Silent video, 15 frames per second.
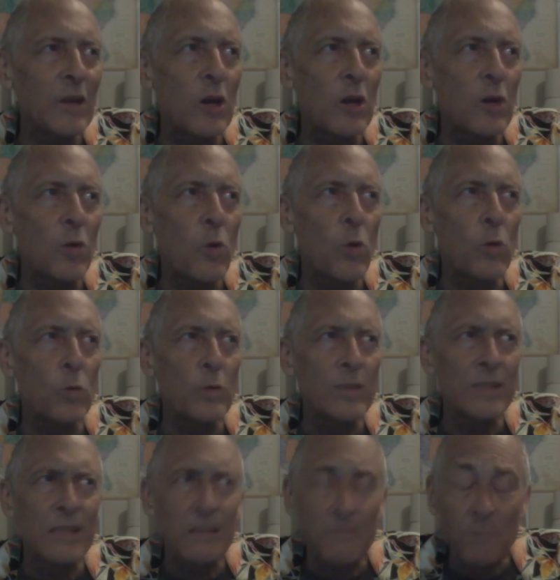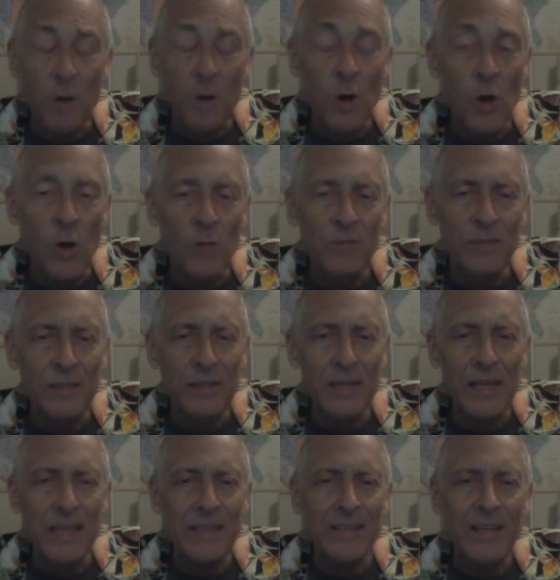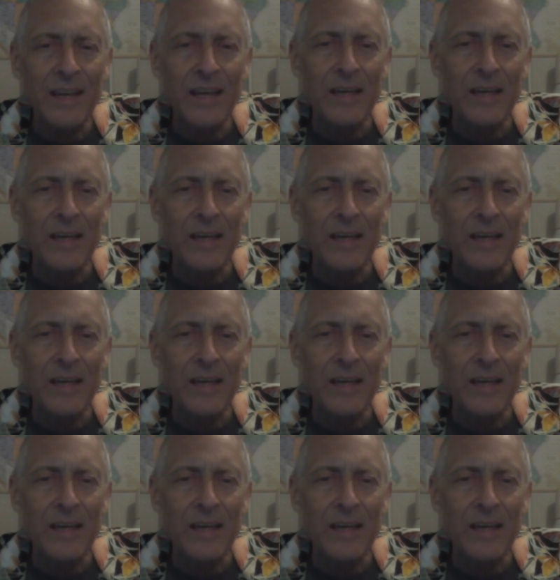or was involved in a